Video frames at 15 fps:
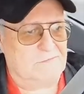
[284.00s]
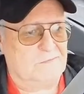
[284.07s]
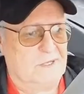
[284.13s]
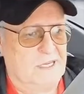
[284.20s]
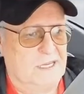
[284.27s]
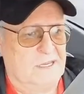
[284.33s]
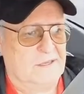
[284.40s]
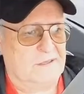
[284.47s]

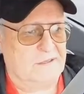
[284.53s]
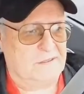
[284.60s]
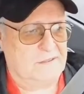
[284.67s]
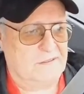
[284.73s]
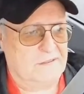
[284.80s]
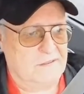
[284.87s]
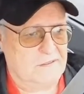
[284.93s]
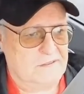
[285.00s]

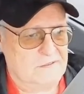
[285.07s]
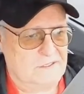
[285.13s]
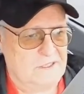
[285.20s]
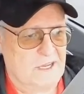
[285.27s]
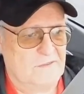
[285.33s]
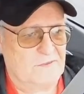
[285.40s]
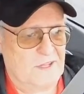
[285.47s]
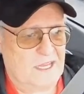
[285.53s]
and
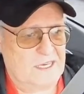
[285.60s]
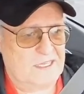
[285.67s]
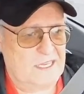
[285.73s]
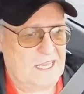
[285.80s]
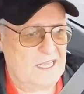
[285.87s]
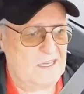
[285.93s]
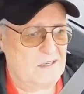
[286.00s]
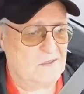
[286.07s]
stuff like
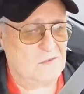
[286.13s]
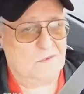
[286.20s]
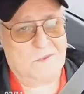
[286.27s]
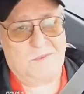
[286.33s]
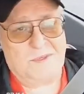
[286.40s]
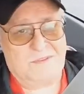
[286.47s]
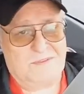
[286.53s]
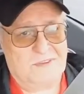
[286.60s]
that, we'll
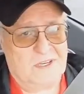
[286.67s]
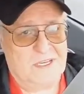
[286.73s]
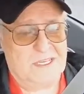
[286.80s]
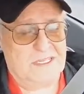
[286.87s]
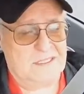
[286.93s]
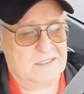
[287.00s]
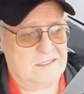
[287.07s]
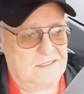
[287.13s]
be
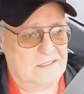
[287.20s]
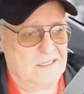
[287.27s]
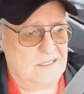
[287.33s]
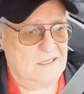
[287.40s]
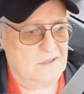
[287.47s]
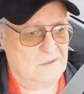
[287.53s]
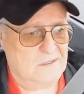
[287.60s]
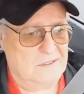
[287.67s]
fine. You
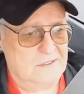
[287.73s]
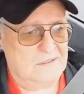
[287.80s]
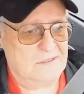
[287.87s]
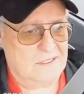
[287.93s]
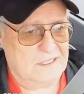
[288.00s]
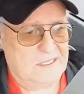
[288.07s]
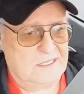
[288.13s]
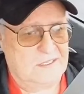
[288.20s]
know,
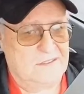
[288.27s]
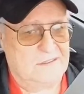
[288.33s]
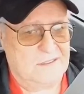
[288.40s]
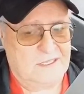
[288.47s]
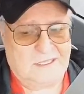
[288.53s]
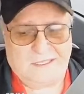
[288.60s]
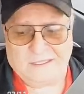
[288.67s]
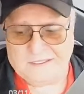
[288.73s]
and and
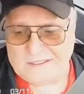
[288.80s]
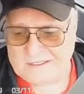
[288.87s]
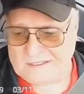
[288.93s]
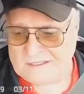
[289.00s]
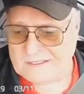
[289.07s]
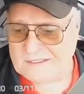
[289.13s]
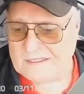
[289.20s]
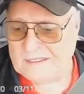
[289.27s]

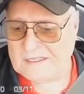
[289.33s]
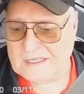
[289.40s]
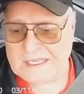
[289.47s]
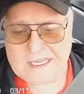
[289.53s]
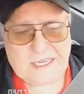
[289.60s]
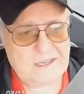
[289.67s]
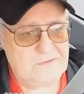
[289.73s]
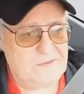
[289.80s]

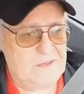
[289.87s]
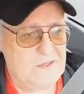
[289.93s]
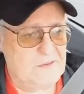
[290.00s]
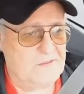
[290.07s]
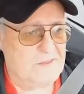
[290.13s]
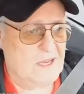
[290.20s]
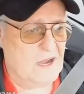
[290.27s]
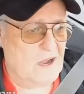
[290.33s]
uh, if
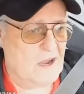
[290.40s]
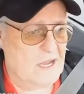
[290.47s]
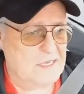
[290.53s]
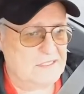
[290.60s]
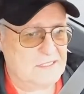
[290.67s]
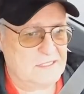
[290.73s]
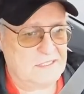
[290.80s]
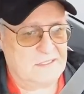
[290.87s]
you've
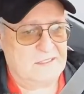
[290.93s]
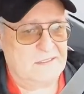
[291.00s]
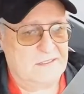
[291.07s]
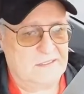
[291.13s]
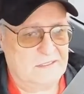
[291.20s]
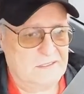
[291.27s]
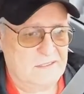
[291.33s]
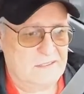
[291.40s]
got
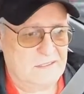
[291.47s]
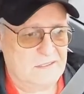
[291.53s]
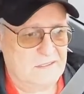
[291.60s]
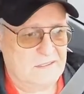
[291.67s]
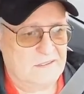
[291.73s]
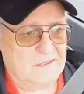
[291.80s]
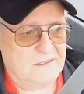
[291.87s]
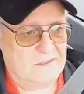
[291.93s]

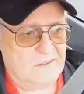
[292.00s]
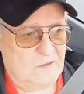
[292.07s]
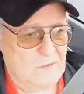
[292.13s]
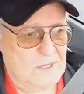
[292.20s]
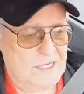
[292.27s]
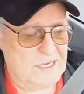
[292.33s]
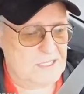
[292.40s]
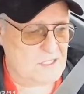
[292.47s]
or
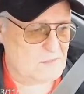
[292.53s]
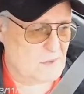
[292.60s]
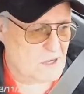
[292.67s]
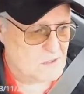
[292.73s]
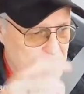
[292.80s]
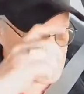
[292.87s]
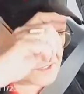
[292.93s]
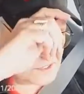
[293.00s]
been
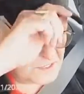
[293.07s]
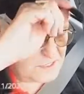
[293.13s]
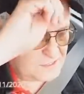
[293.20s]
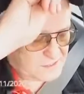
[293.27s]
exposed to it,